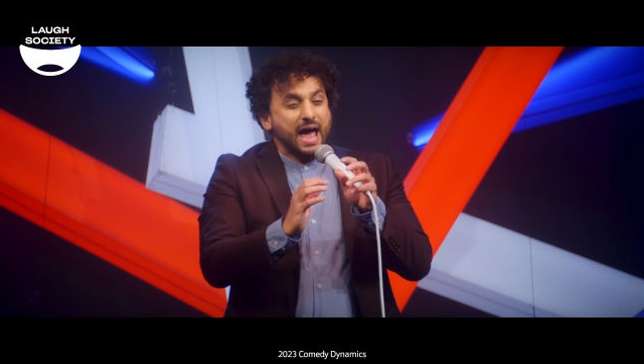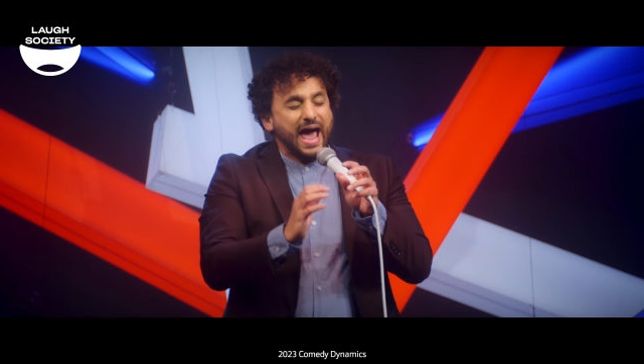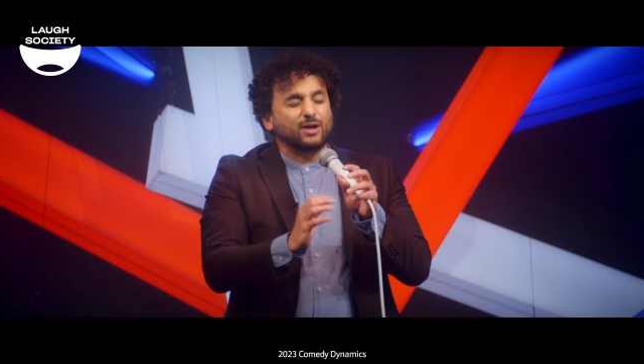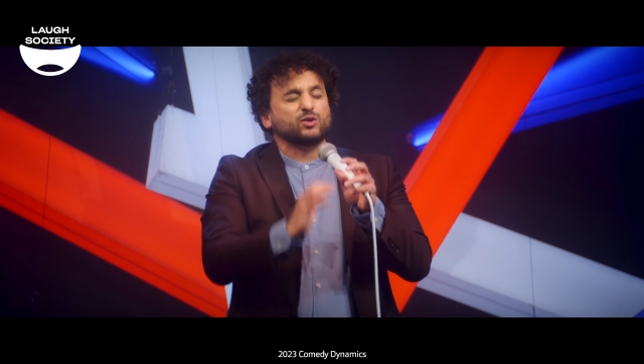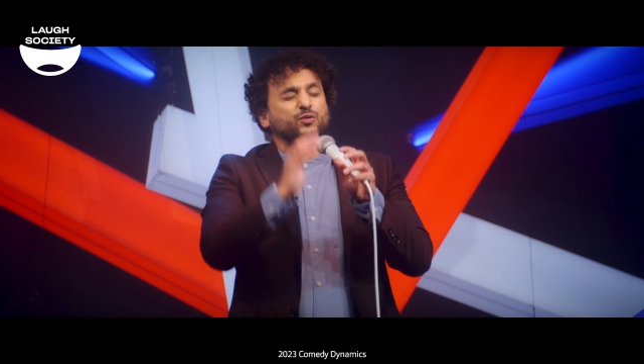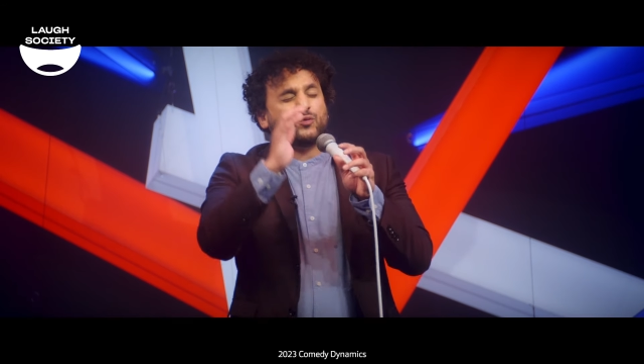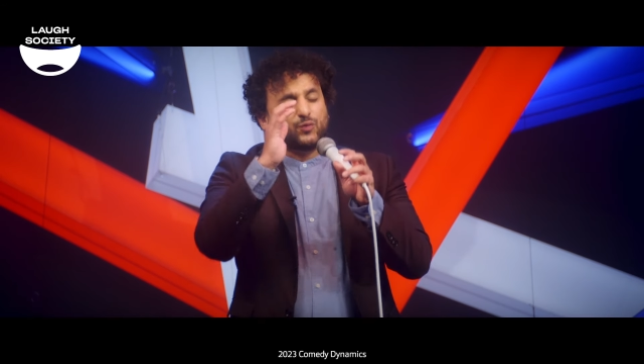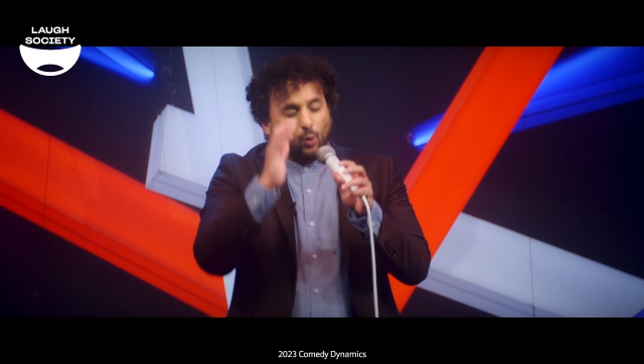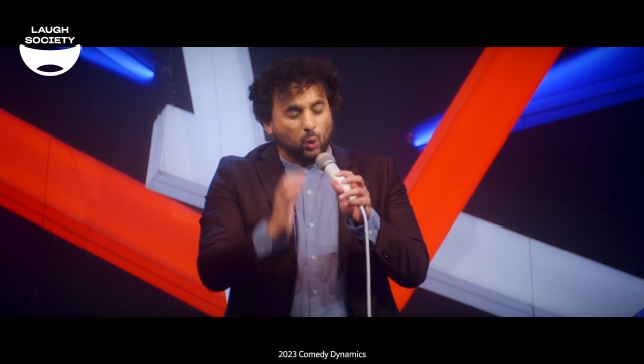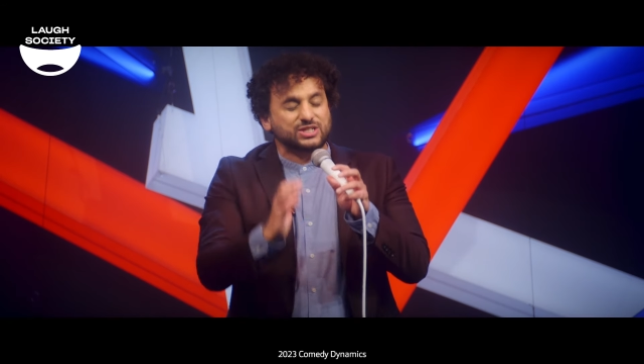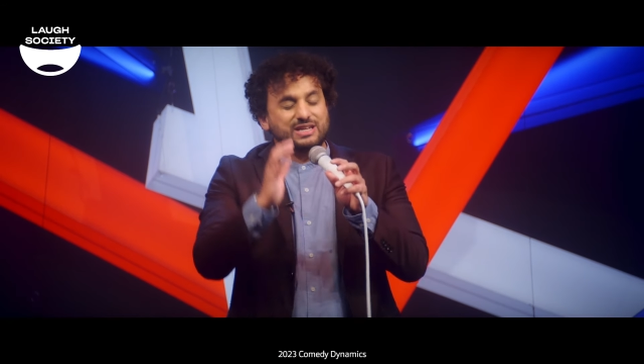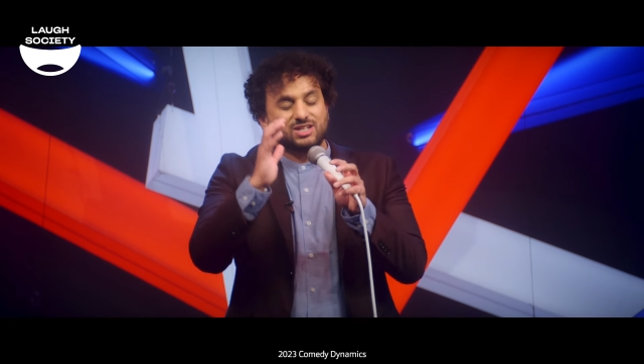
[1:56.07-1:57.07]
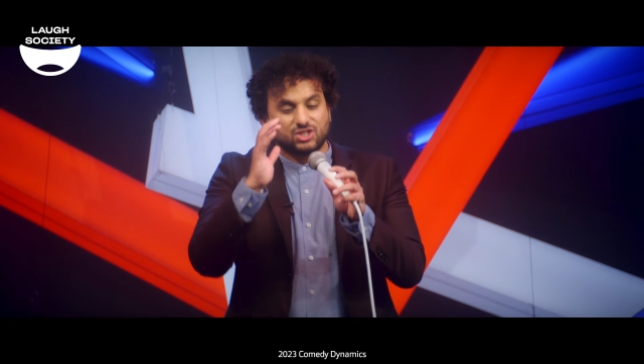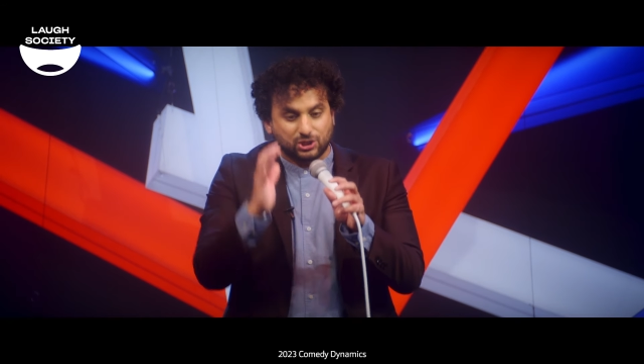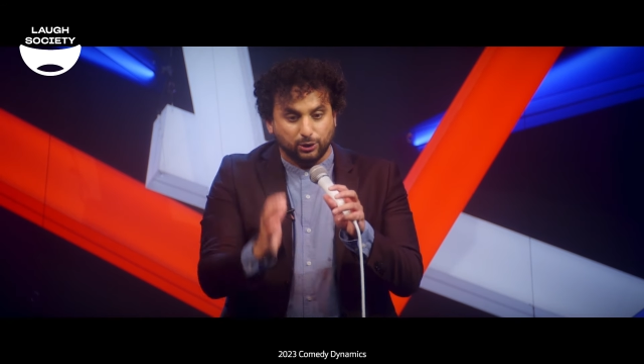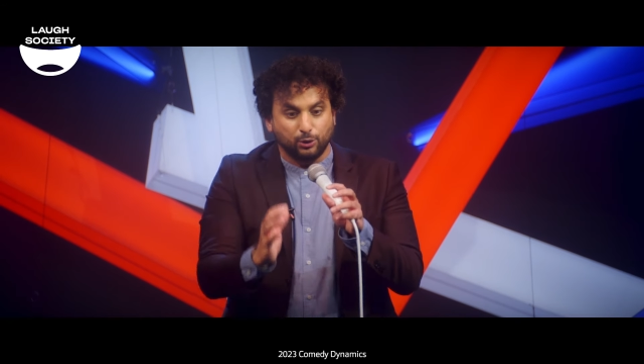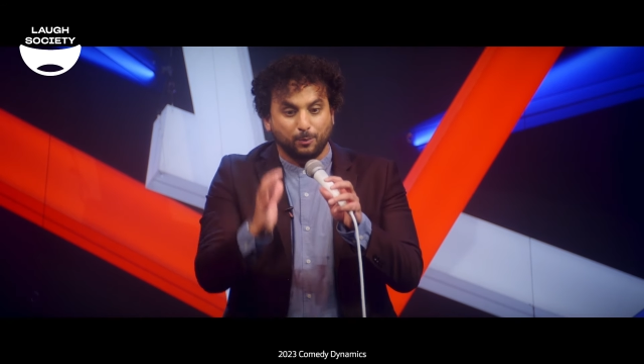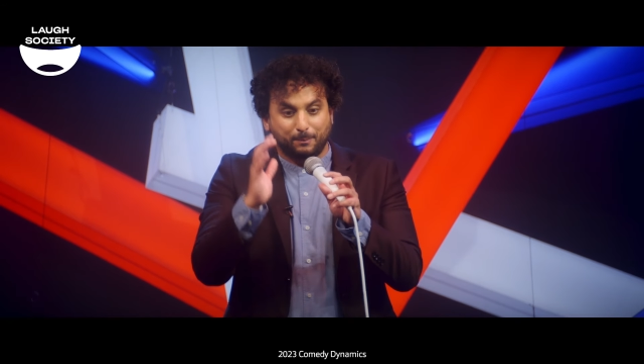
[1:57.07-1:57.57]
held
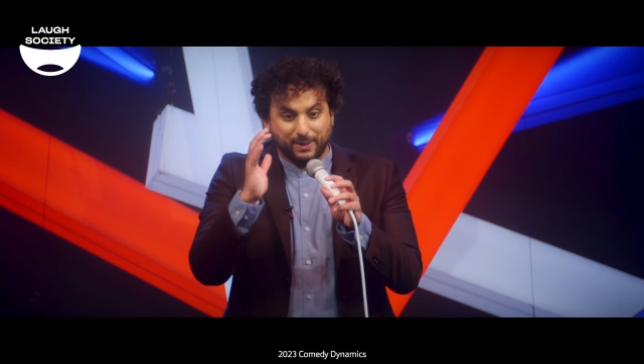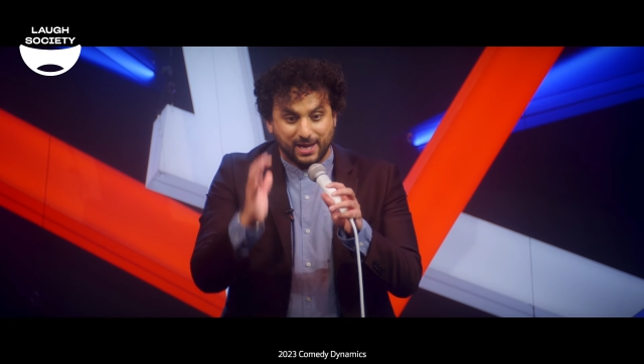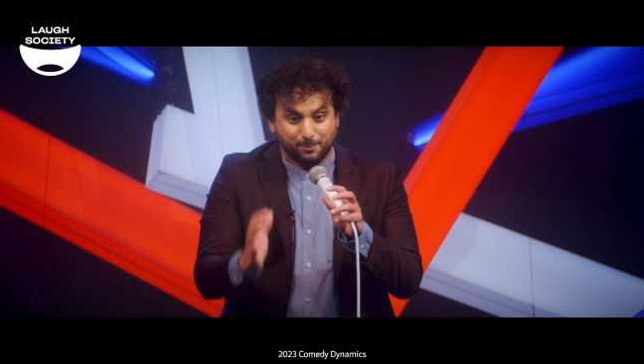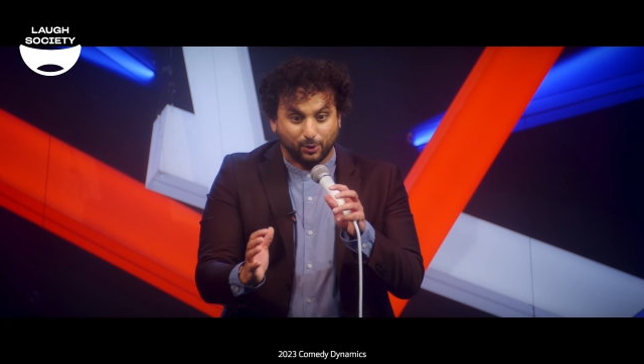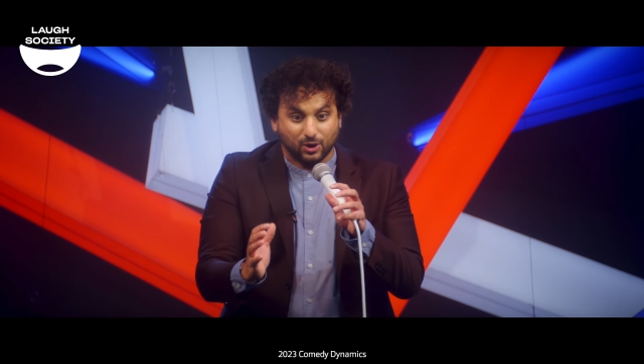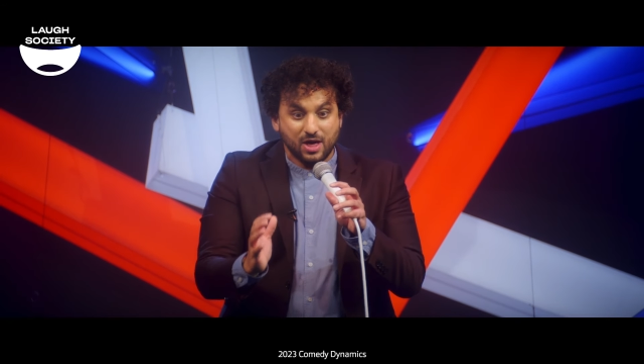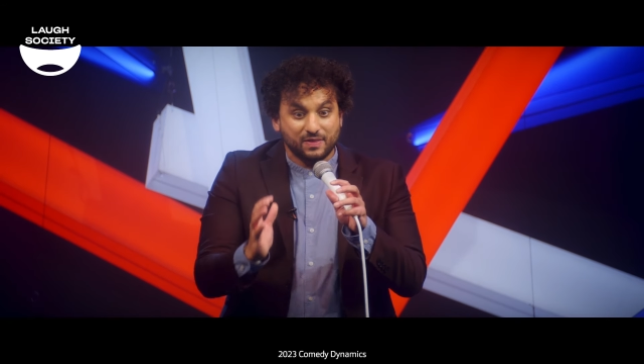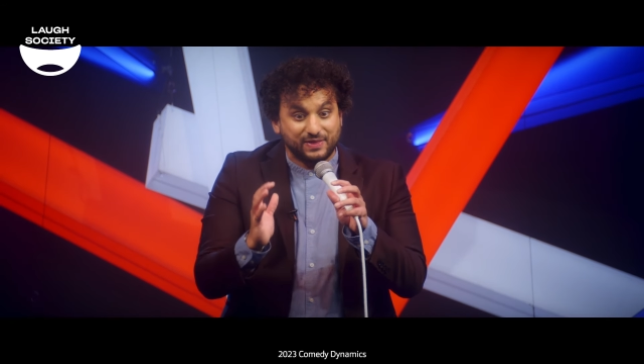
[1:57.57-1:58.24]
42 people.